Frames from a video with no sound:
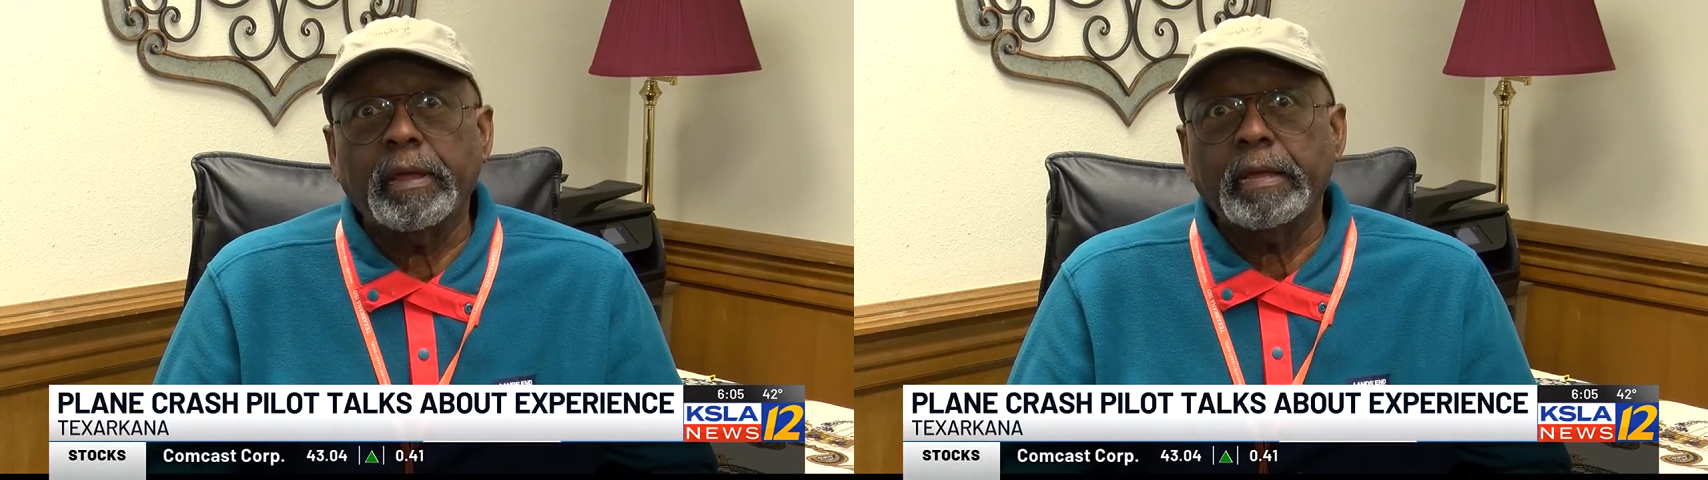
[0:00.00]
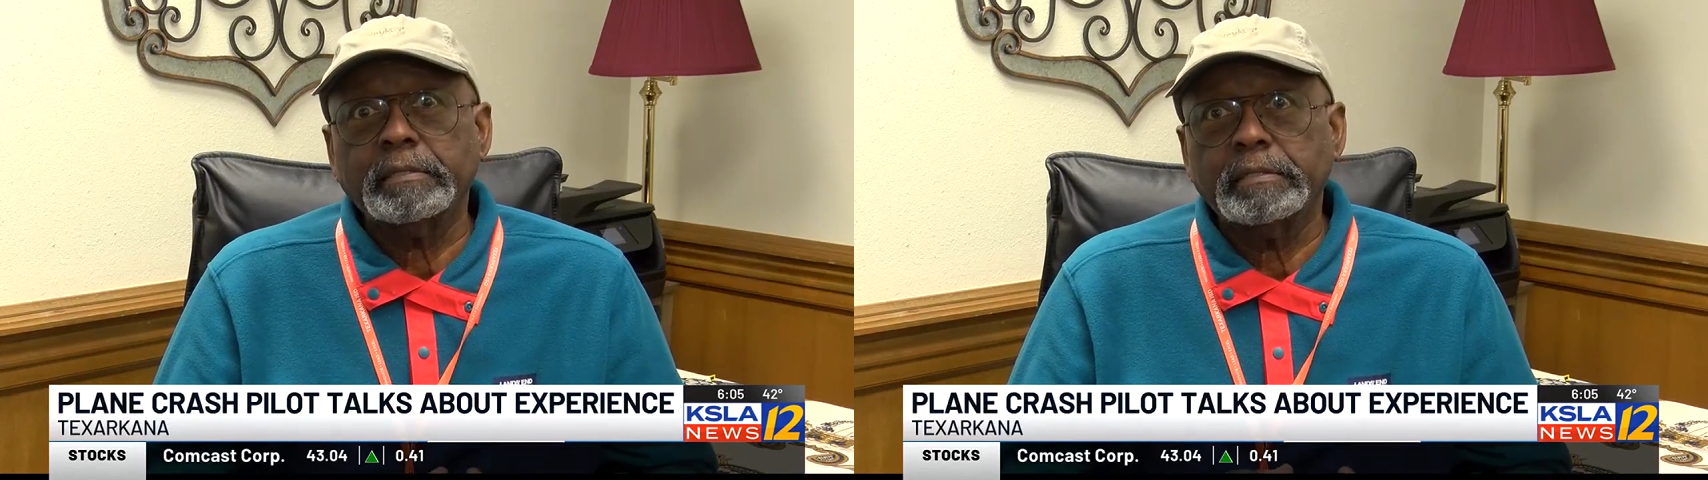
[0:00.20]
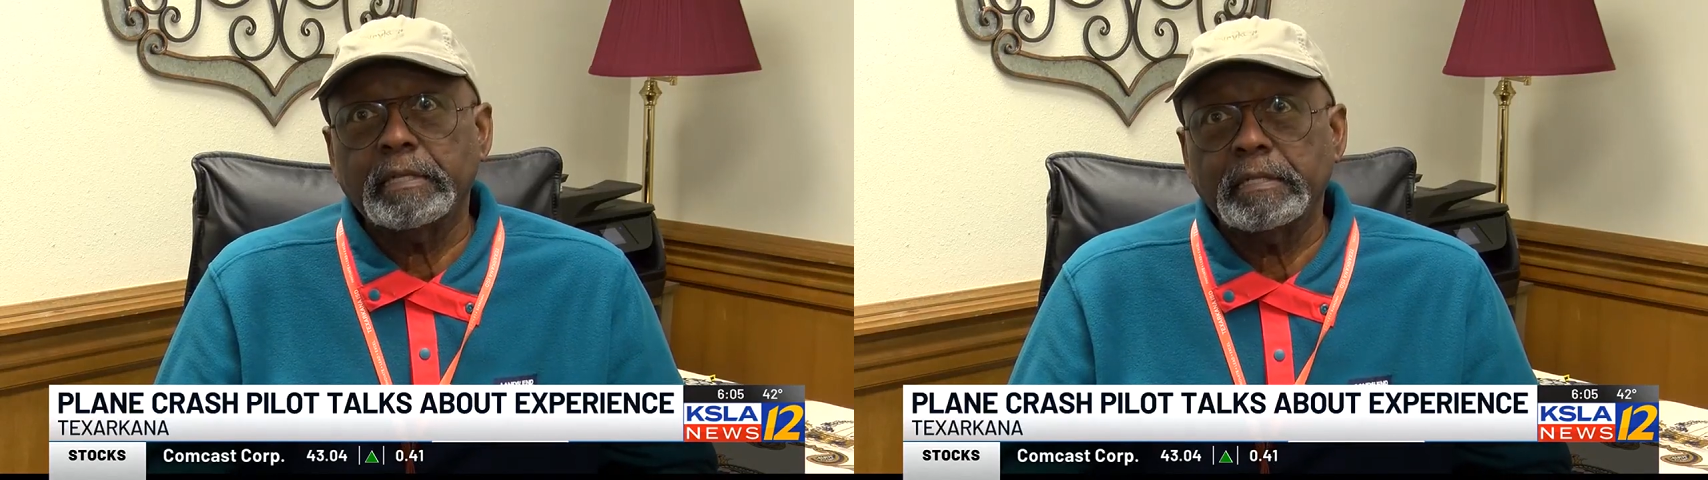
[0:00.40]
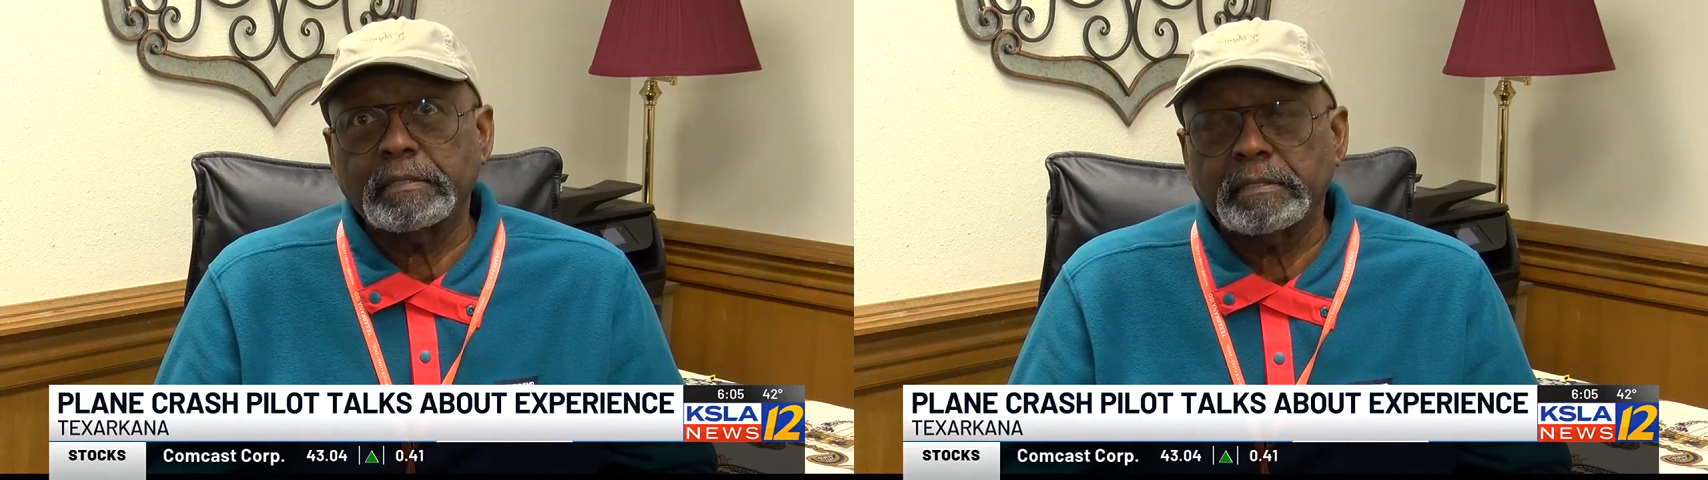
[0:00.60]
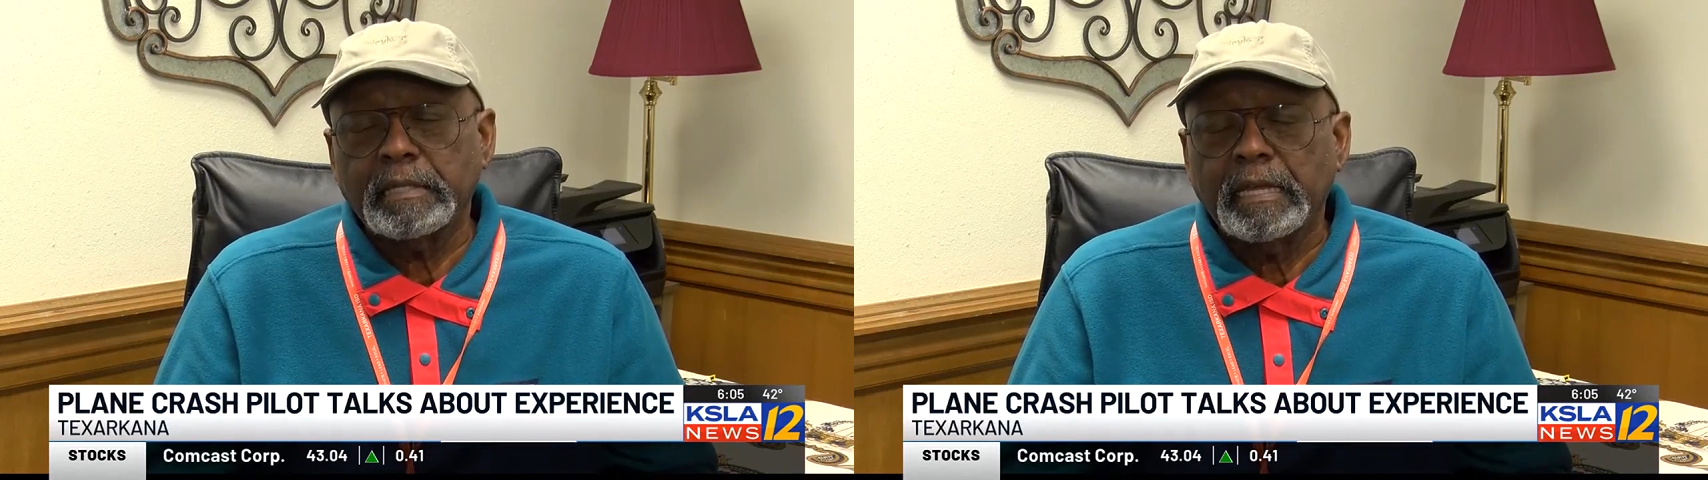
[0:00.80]

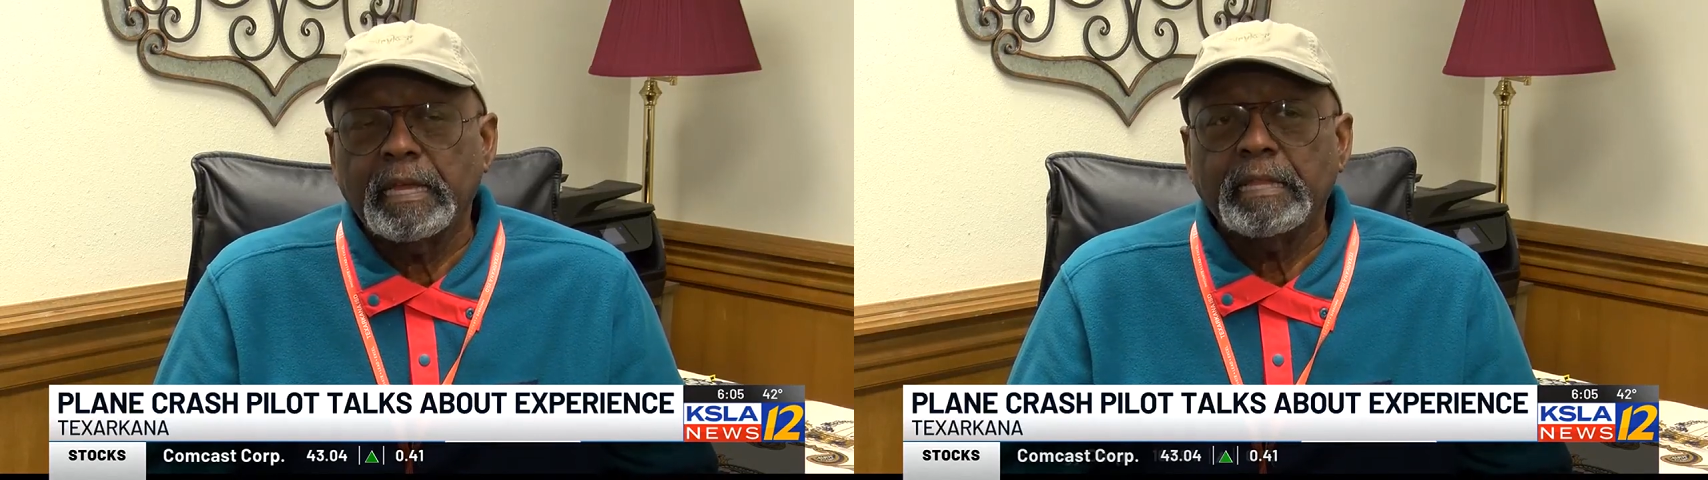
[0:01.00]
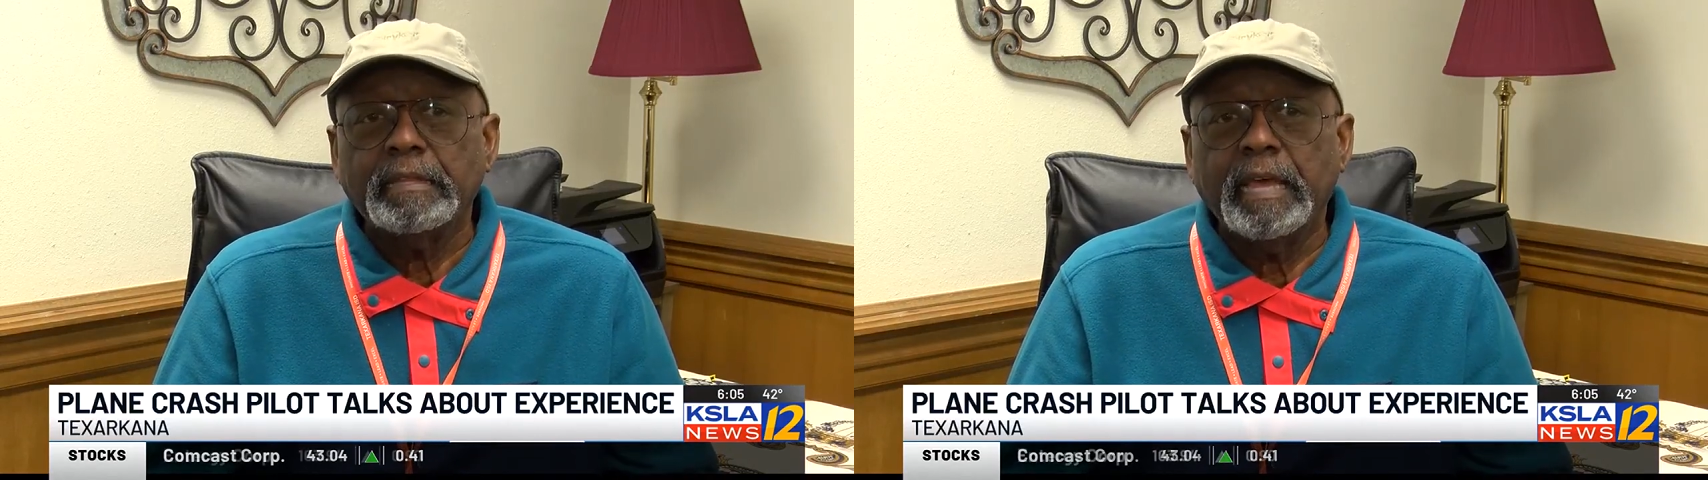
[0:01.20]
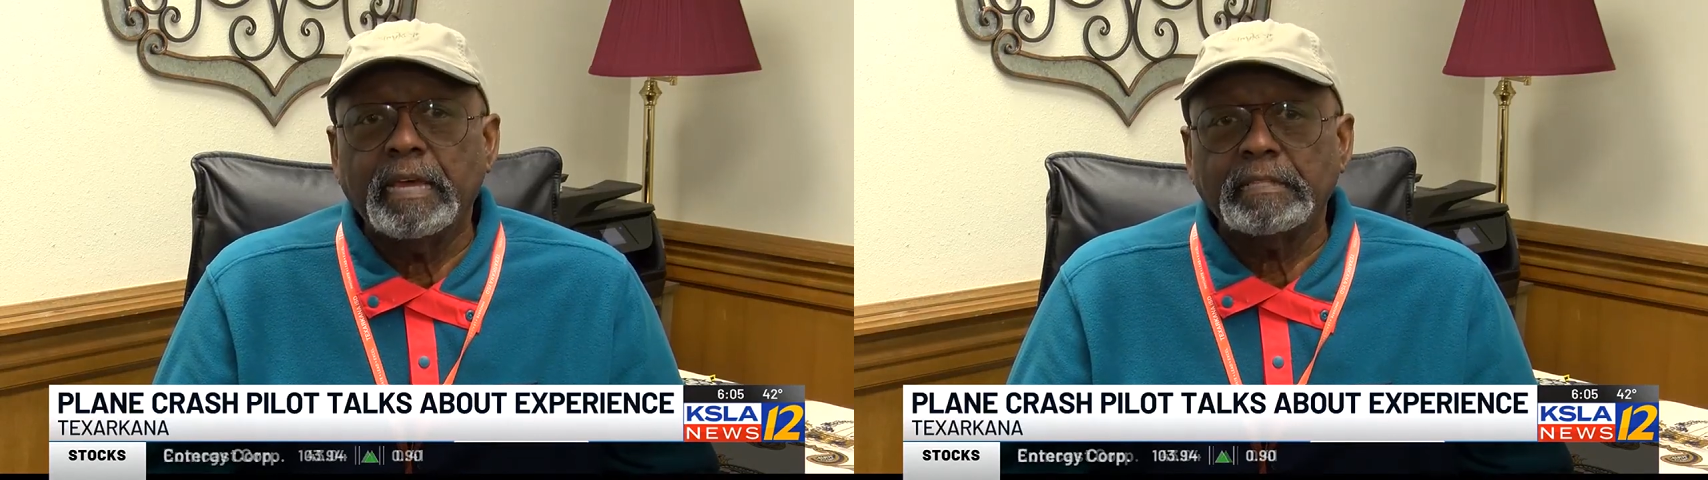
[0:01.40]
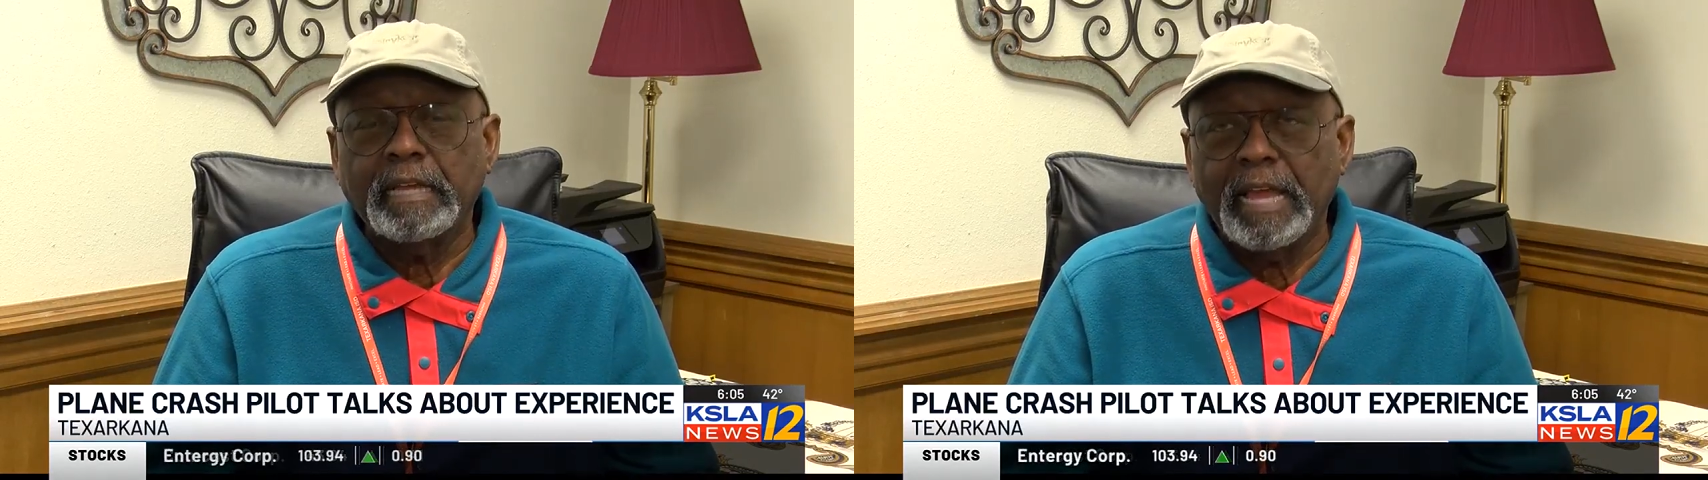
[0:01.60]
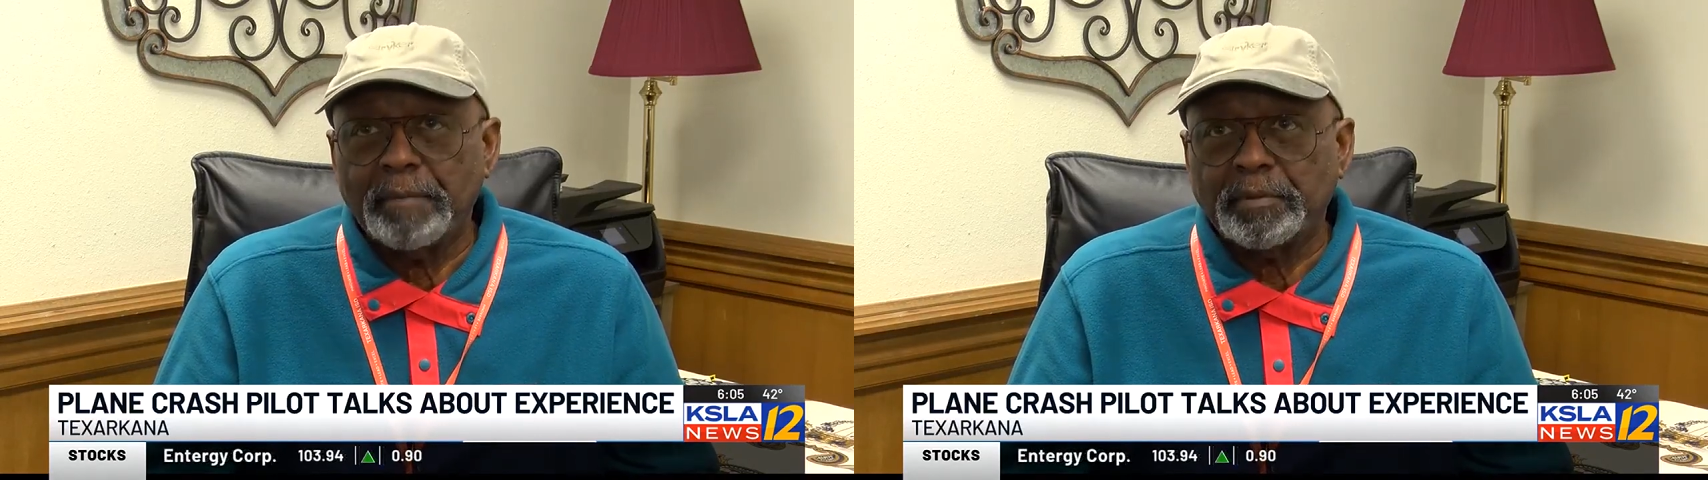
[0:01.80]
accidents that
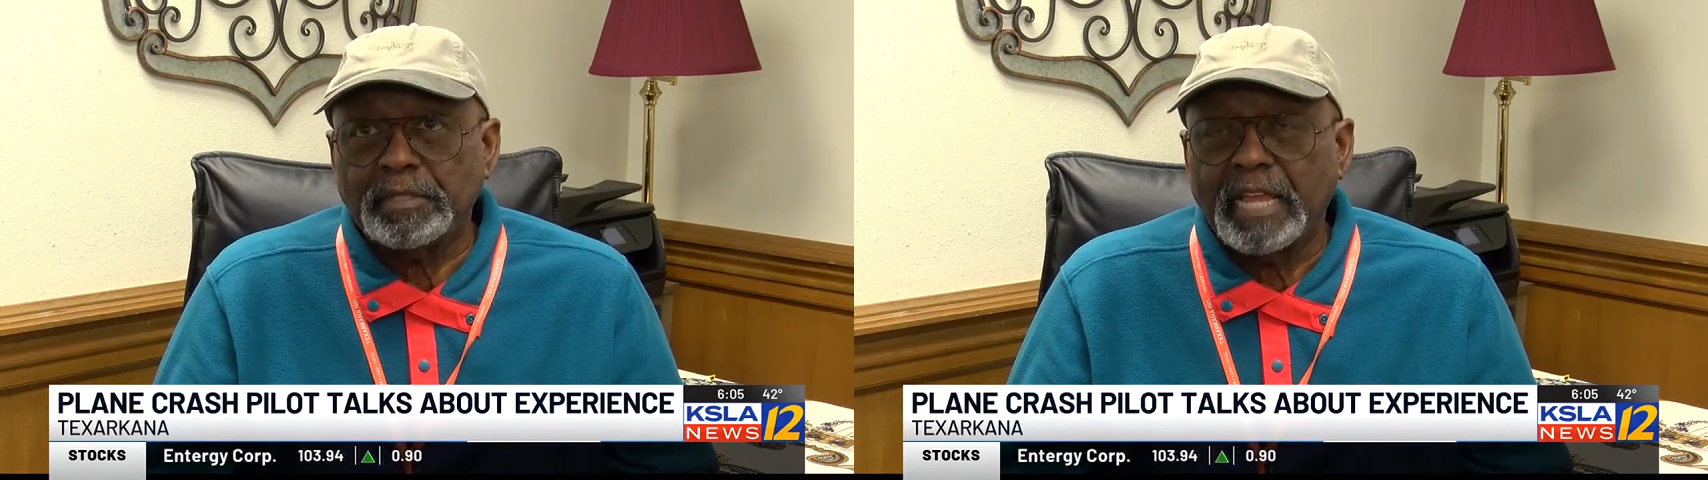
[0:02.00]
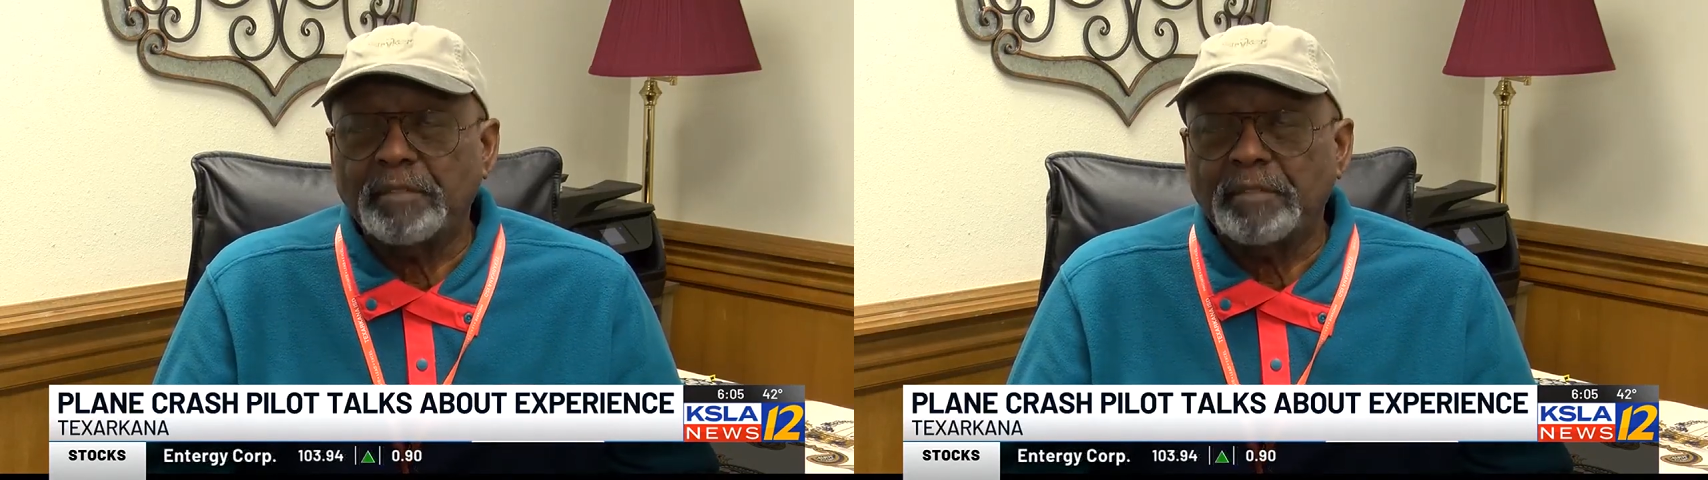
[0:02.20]
happen